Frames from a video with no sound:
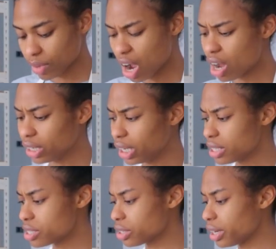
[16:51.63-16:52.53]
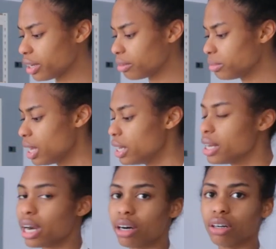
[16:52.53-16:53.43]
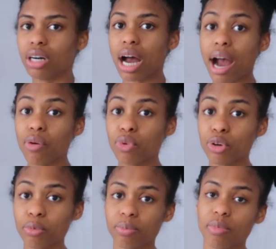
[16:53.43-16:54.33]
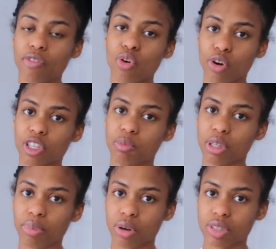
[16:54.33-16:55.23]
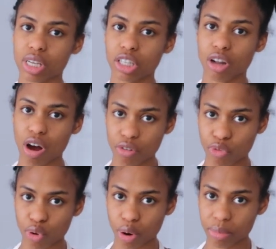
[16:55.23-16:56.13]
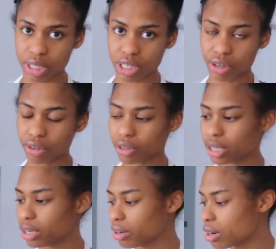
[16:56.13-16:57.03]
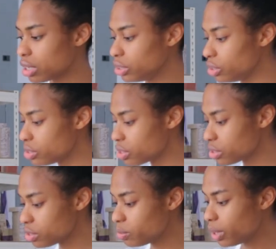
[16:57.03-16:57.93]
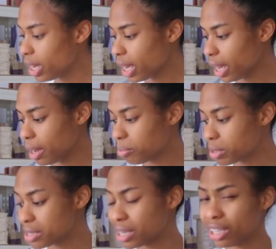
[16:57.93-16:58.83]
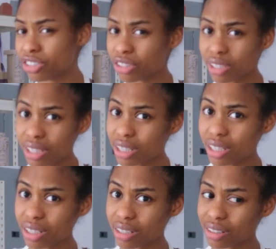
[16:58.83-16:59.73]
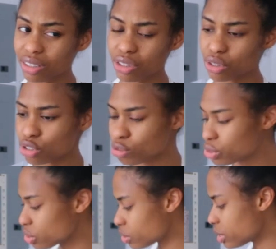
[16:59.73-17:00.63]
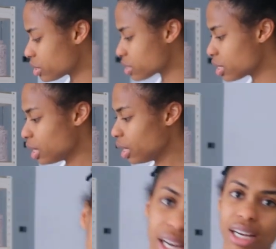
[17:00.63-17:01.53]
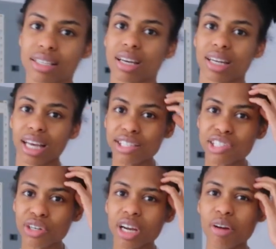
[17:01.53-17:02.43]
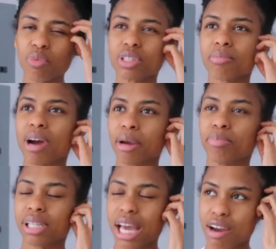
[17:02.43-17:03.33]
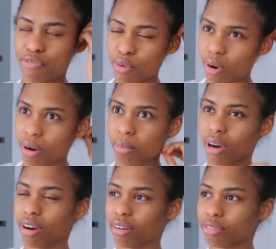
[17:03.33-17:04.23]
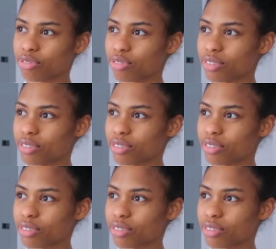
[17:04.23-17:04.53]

Instagram. Now, I will of course be posting long form material here on YouTube and potentially YouTube shorts, but like I said, Instagram was my platform of